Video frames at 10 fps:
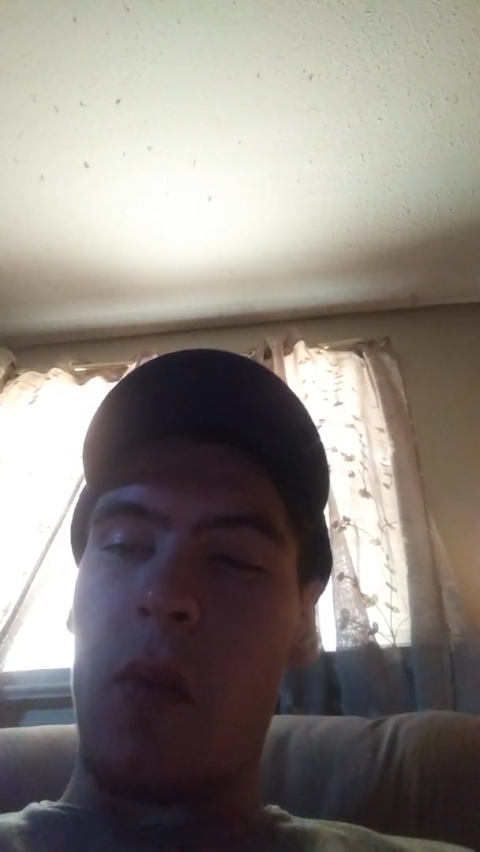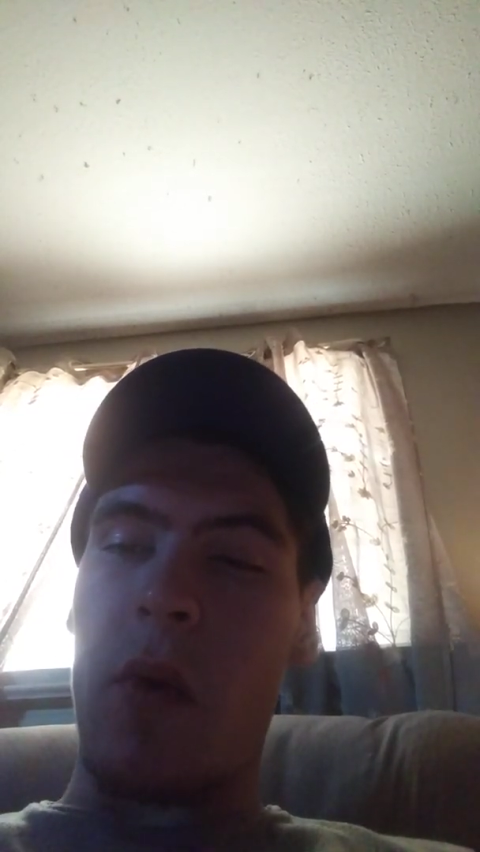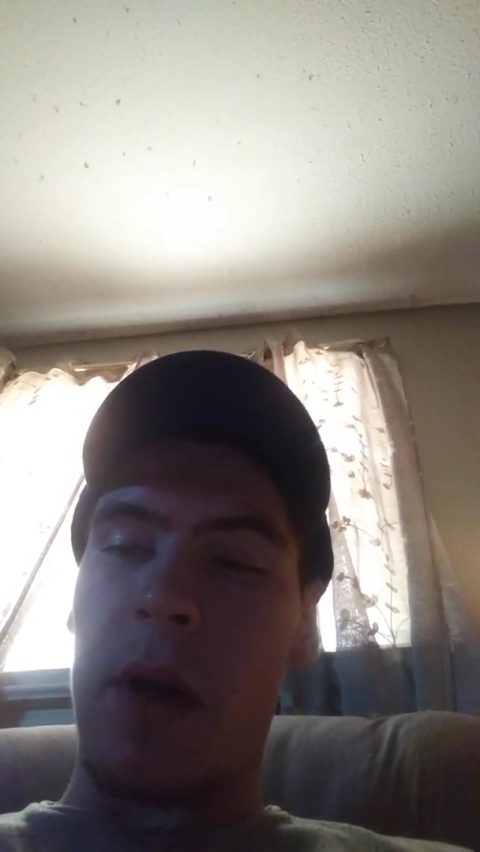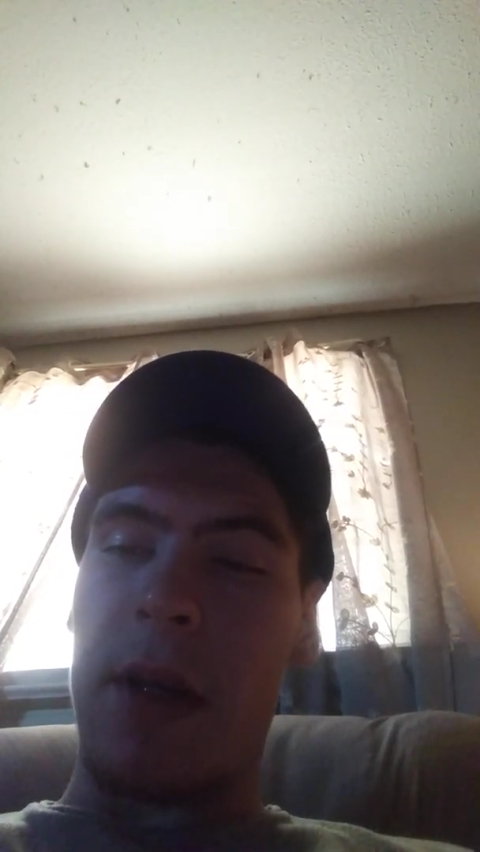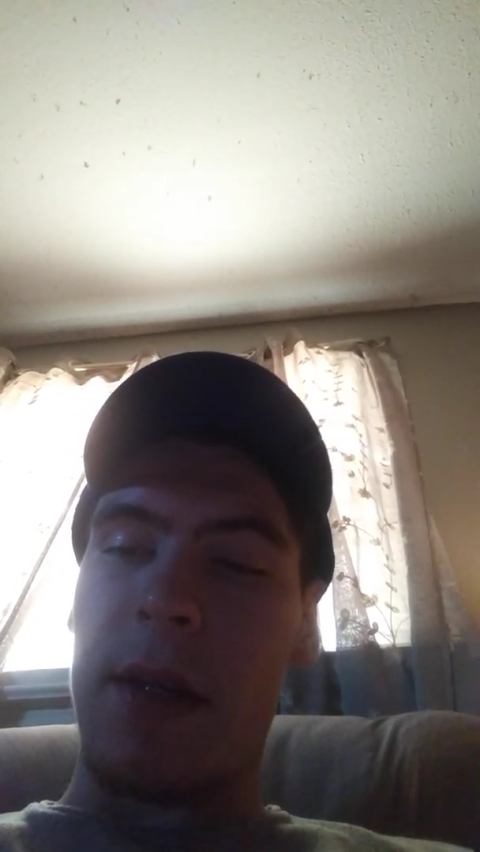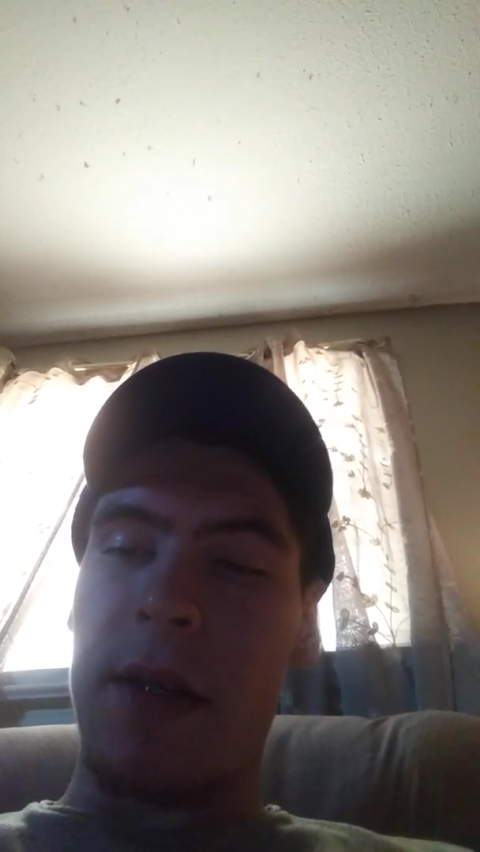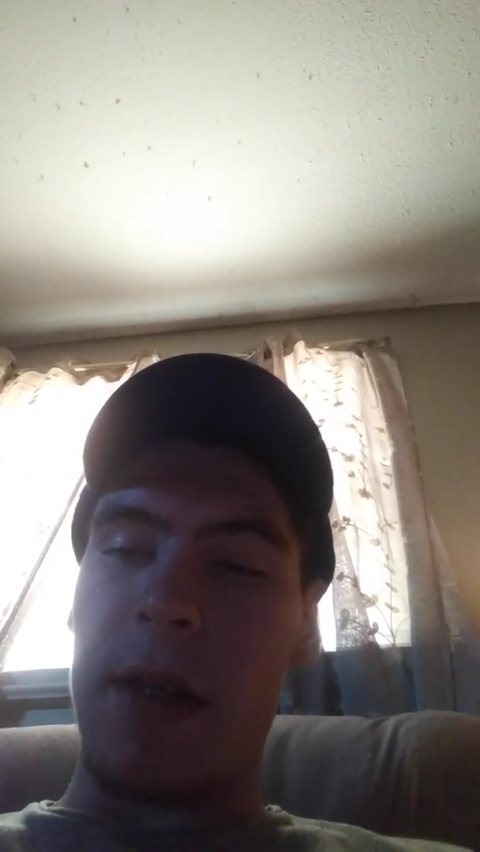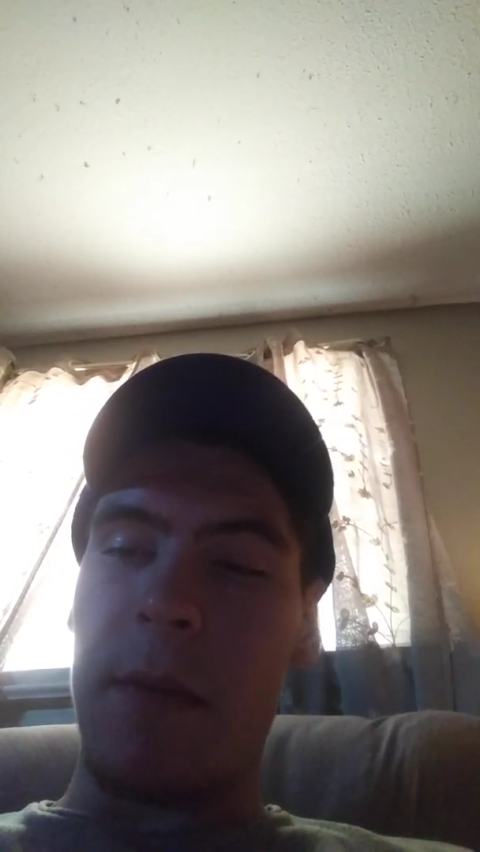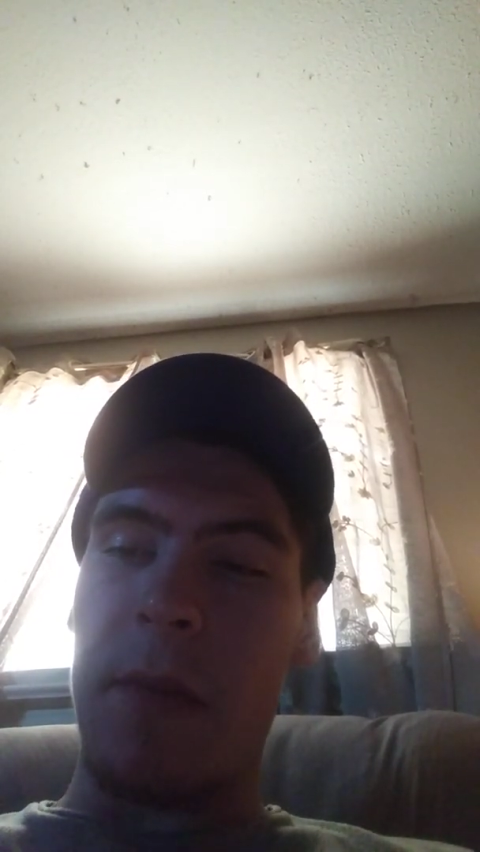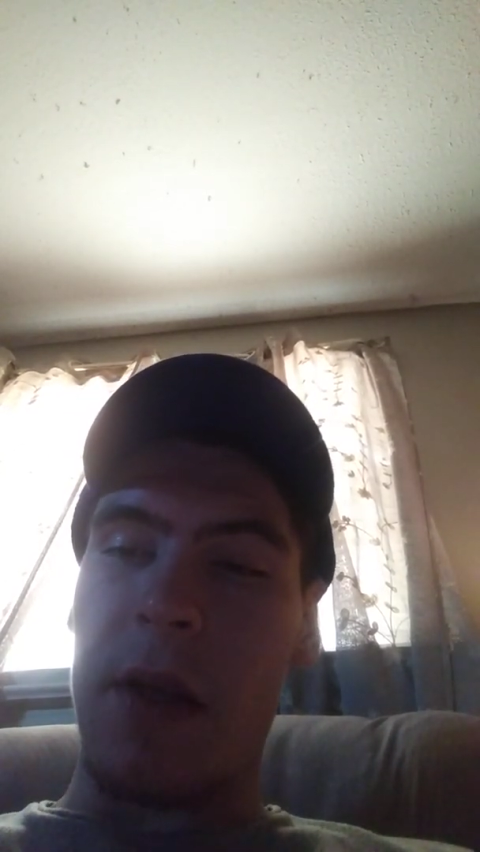one
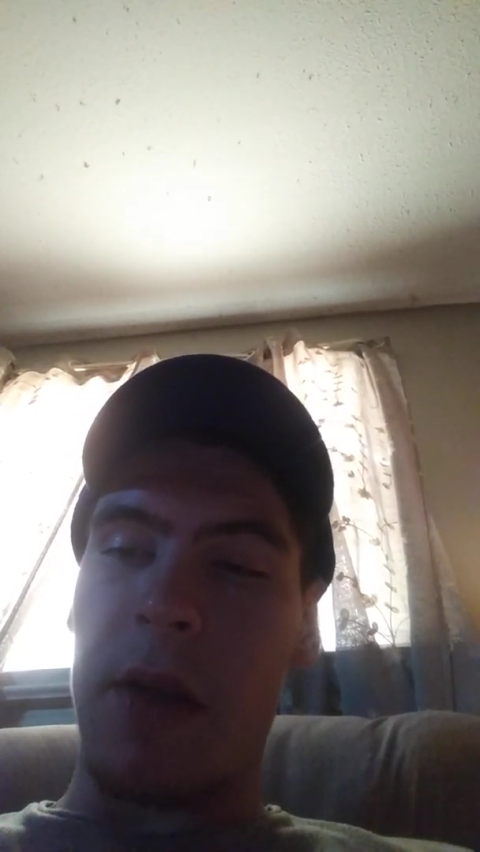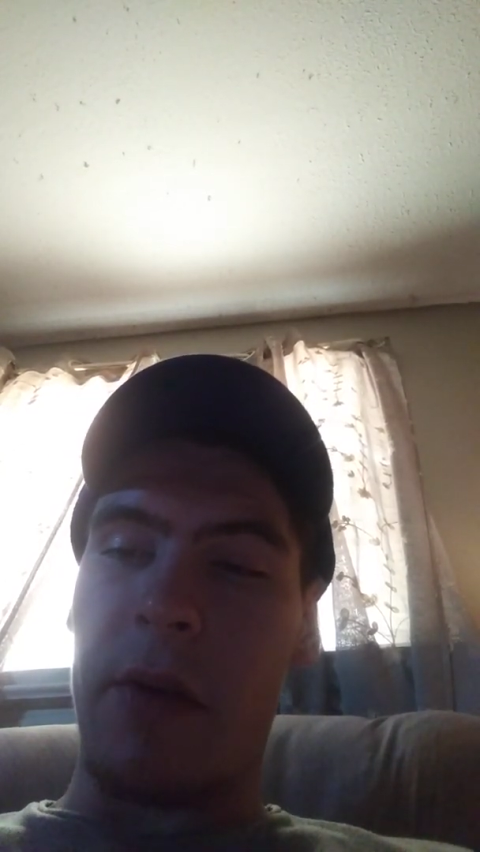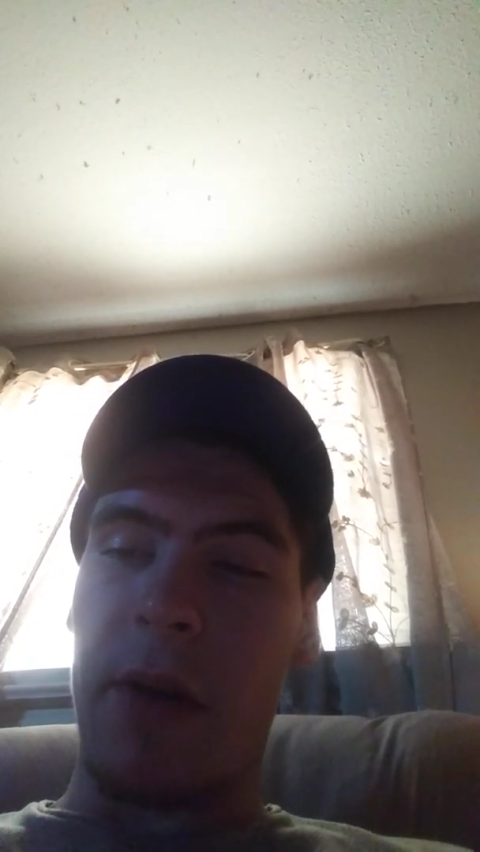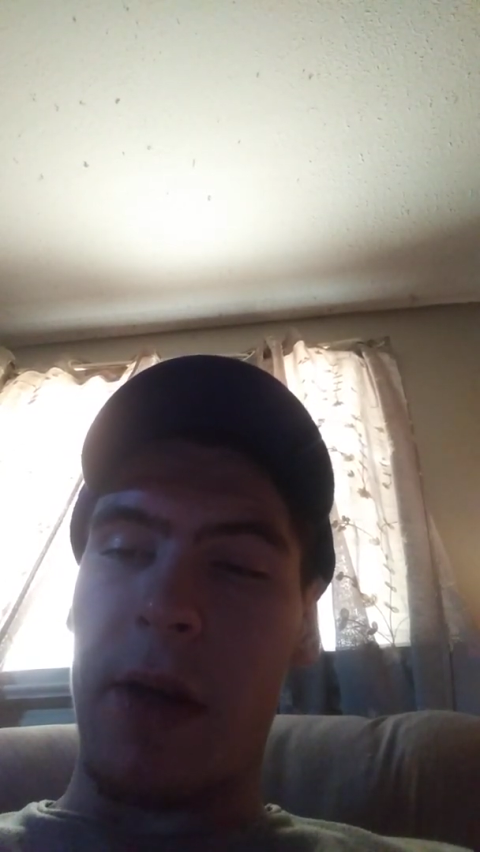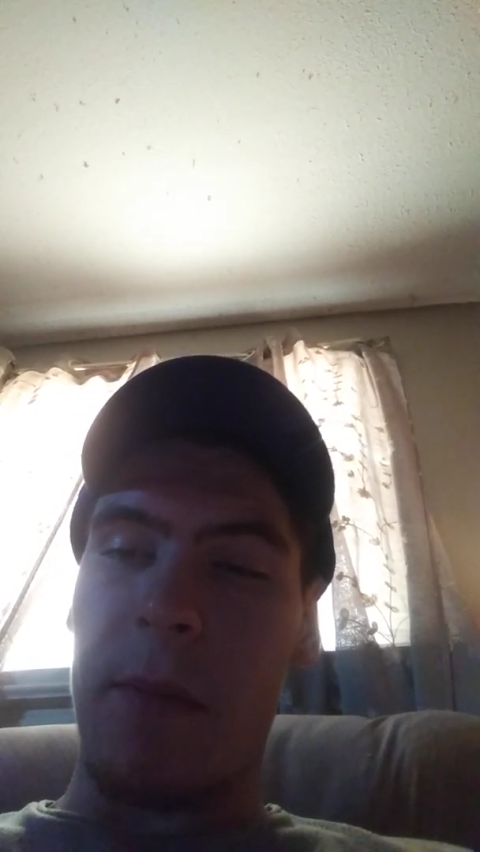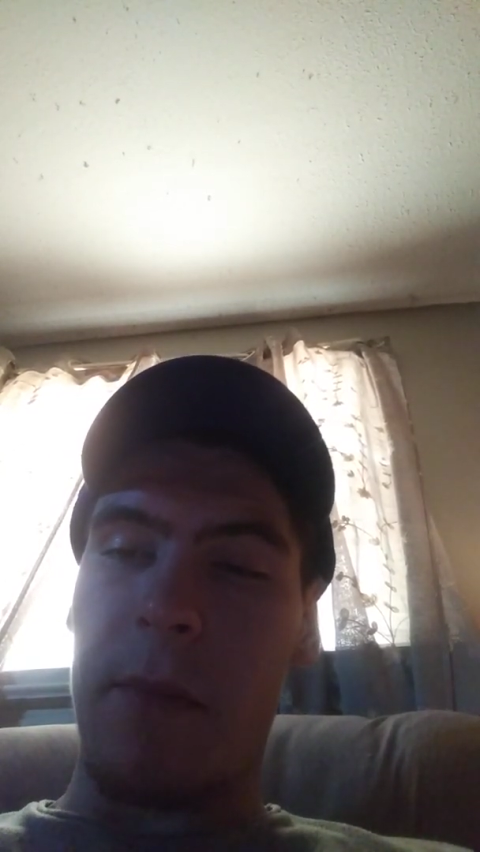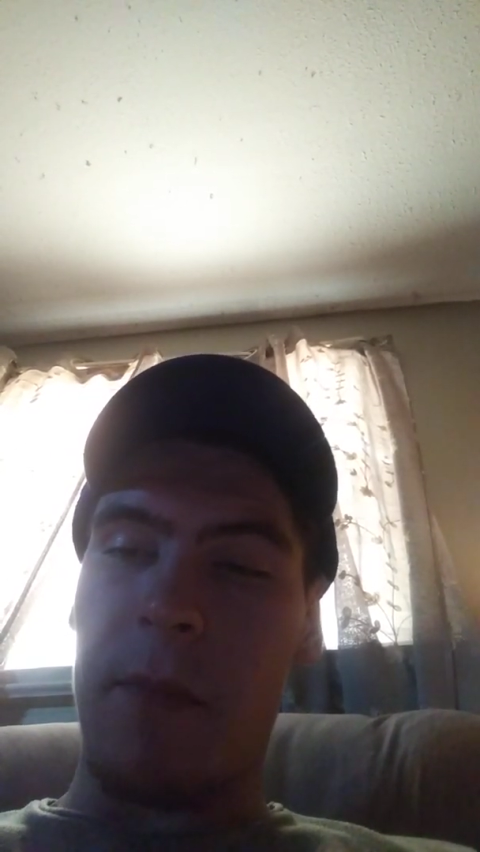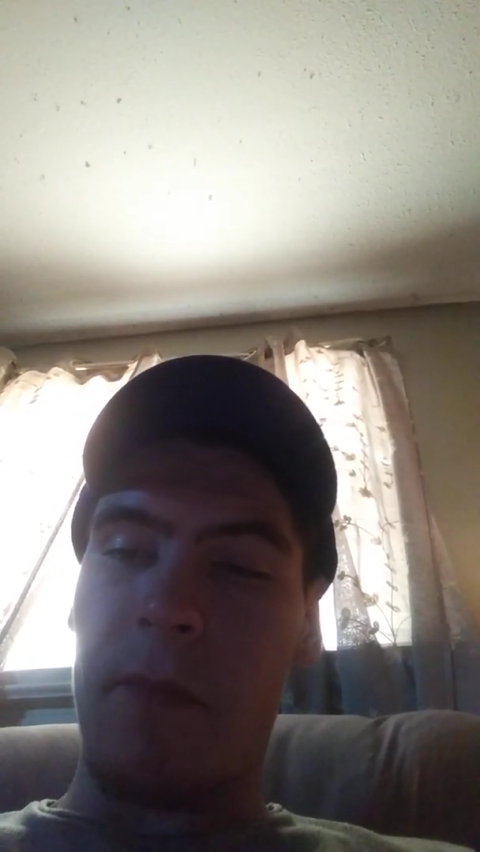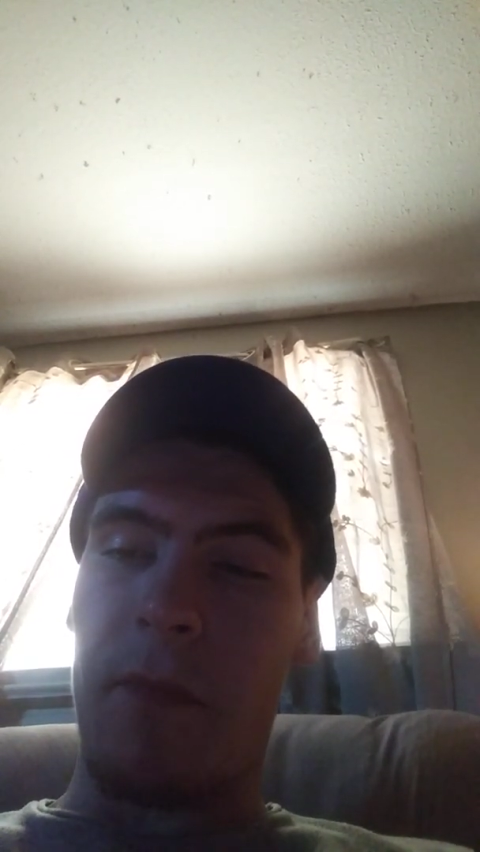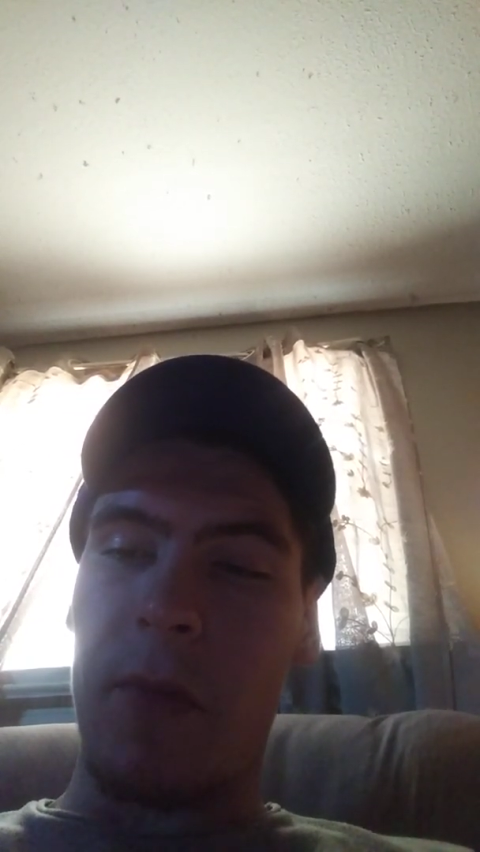10 milligram